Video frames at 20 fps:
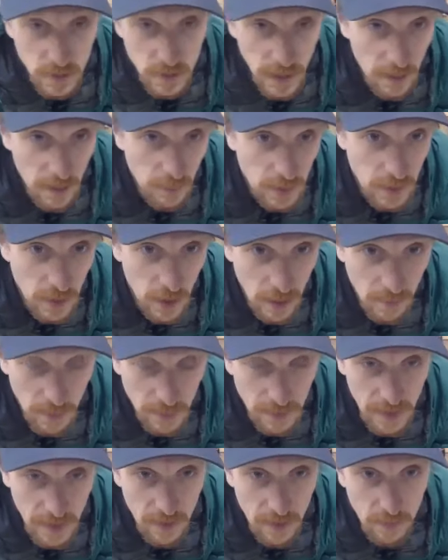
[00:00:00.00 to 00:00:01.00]
Yeah, we'll talk
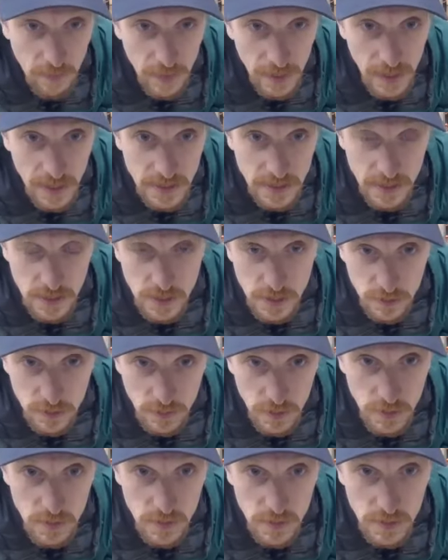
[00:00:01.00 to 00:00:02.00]
about that when we get to
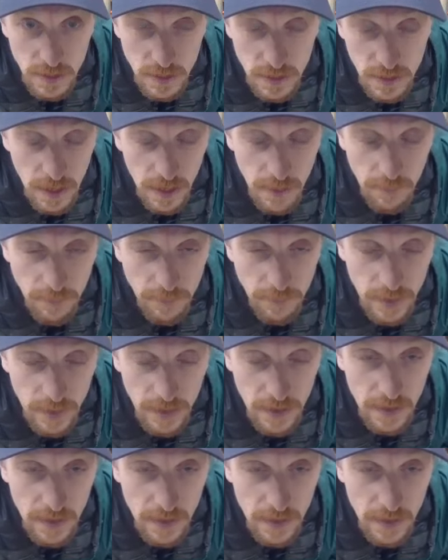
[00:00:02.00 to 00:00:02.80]
screws or um,